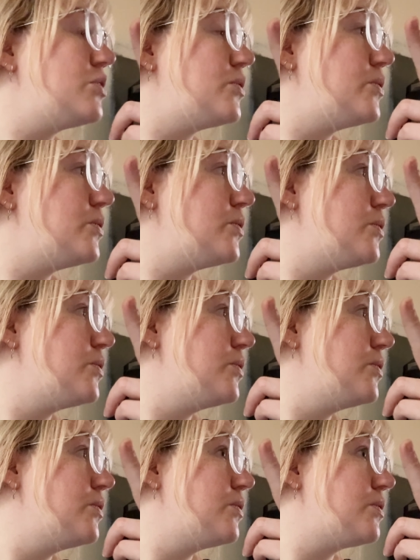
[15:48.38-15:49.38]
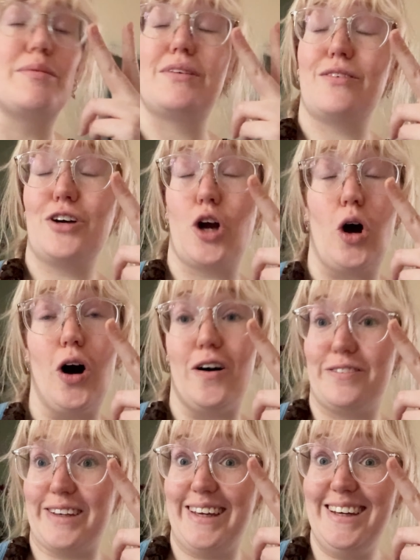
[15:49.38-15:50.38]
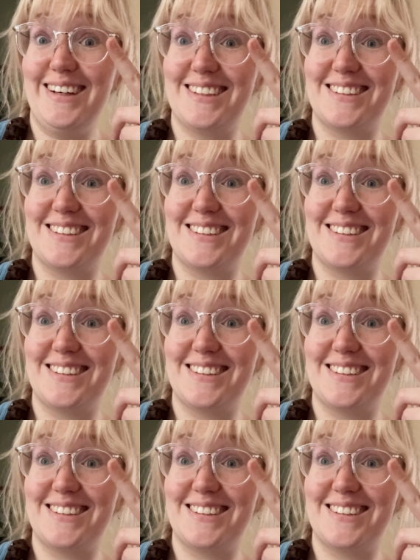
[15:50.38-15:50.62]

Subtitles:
to have a coffee.